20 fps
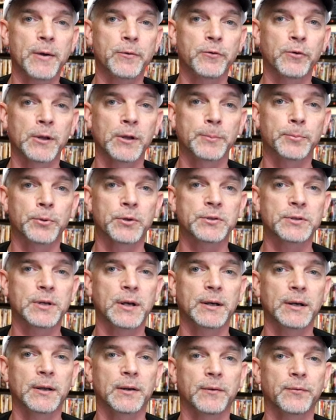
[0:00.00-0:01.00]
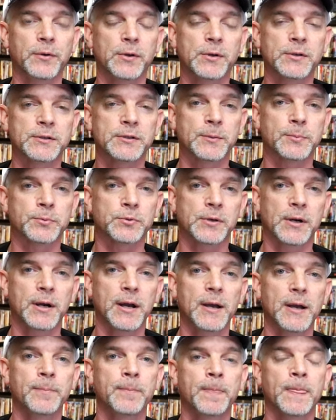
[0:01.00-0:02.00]
I would really appreciate it if you'd
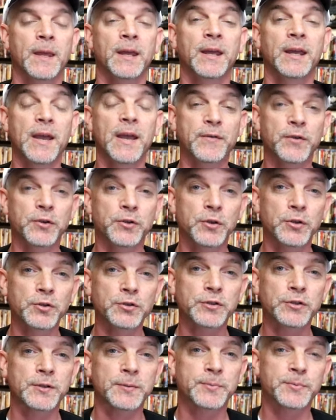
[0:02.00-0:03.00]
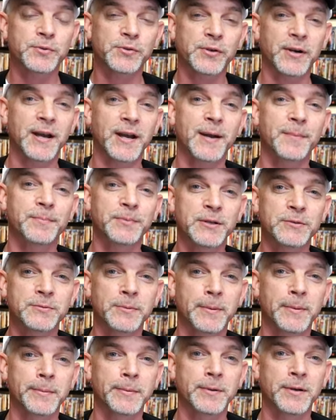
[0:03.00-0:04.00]
subscribe. If you do subscribe, please
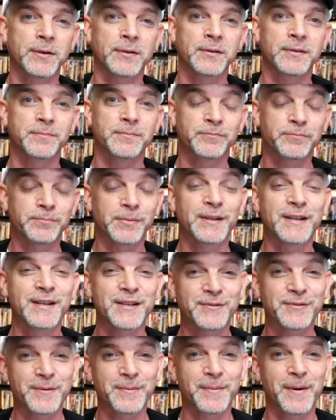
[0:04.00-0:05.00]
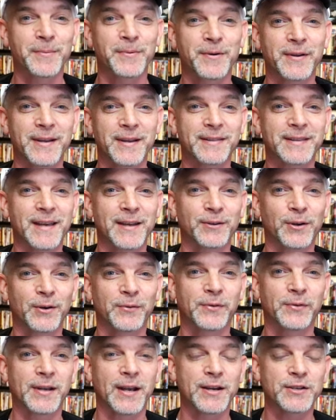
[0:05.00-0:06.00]
remember to hit that
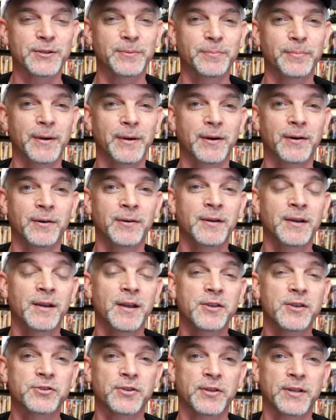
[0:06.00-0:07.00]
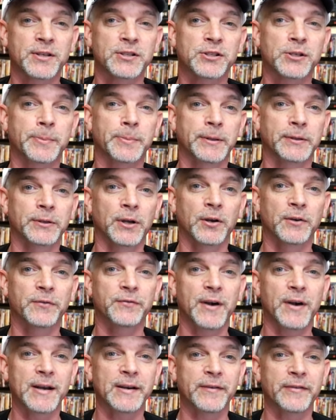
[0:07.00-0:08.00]
notification bell so that you can be
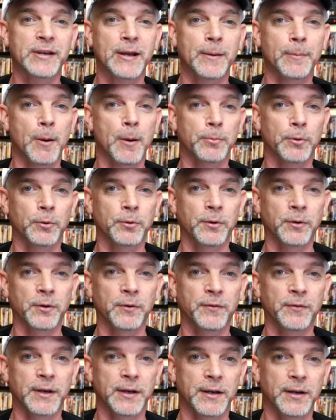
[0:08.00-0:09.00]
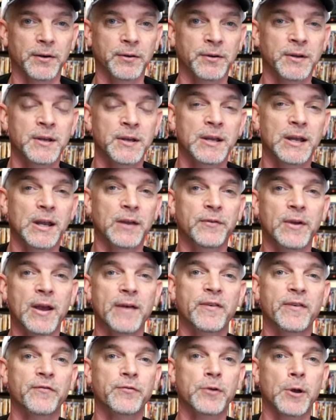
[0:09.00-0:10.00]
notified every time I upload a new video. If you
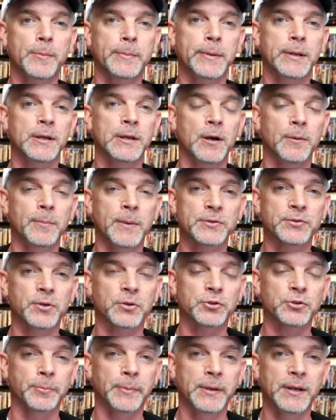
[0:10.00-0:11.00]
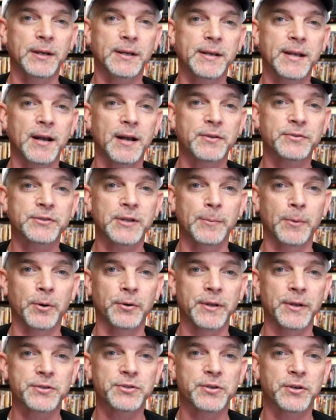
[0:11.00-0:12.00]
haven't found me on my social media accounts, I'm
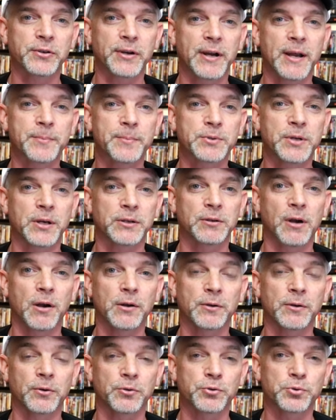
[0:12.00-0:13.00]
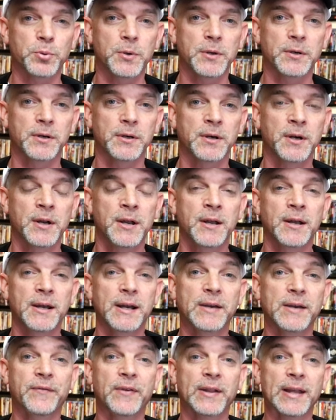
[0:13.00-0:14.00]
on Instagram, TikTok, and on Twitter.
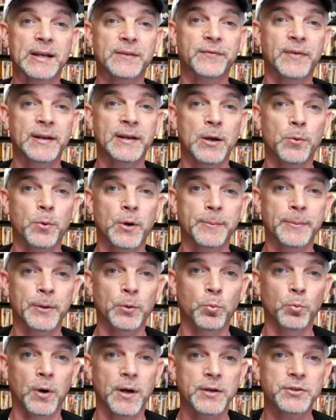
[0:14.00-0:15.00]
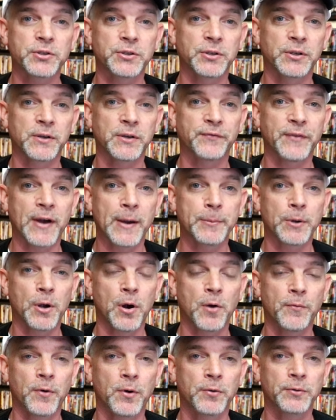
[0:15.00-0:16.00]
And if you'd like to find out what I've been watching, you can find me
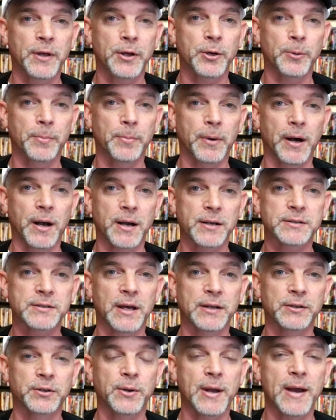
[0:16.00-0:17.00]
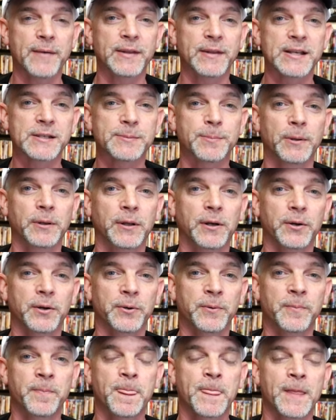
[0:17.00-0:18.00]
over on Letterboxd. I do have links
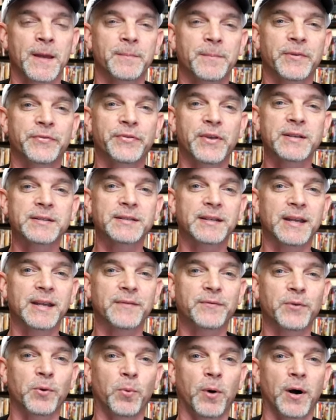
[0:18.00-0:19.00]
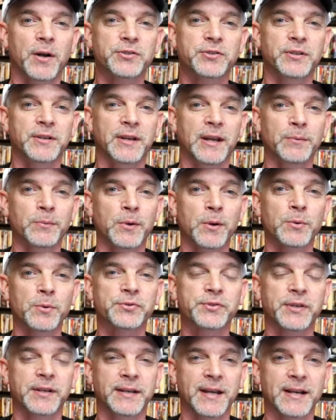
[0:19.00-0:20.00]
below. But thanks again for watching, and we will
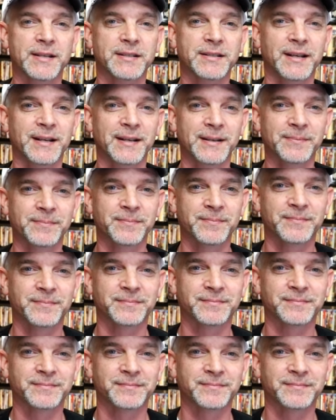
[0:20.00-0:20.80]
see you next time.